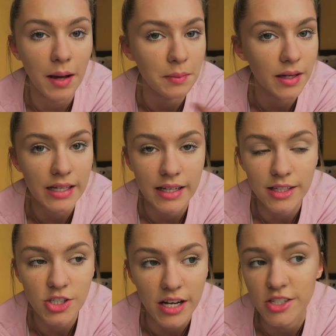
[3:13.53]
I'm
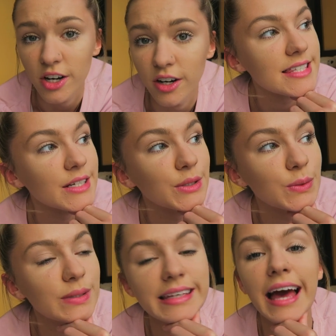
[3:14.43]
gonna chat to her.
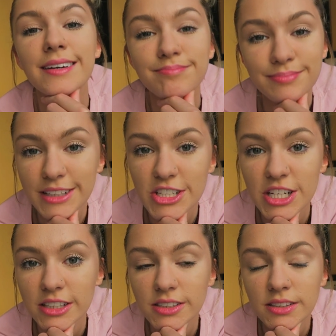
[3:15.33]
So yeah, I'm gonna
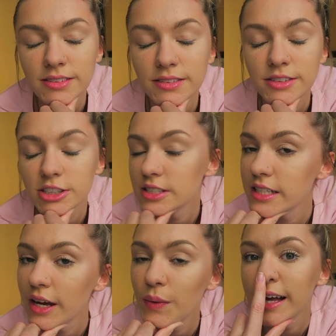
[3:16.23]
chill
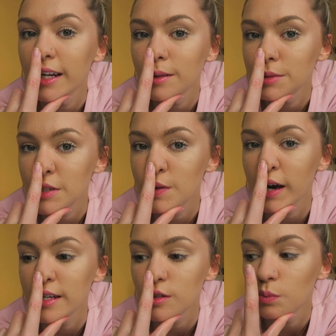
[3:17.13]
just now and I'll update you
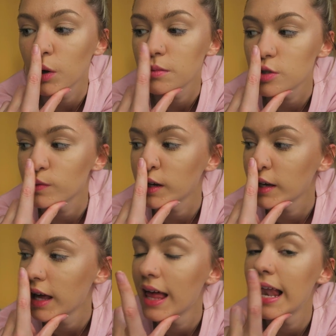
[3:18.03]
guys on what I'm
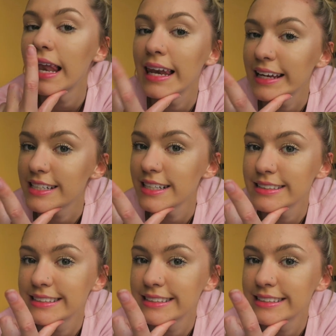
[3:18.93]
doing later.